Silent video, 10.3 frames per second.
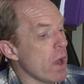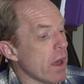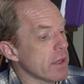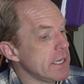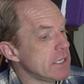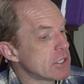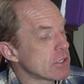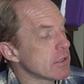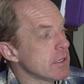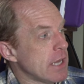Well, he'd
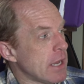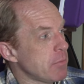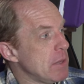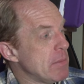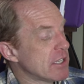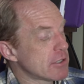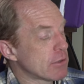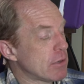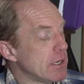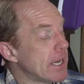certainly not be
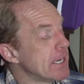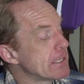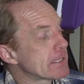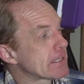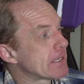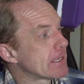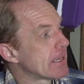Minnesota nice.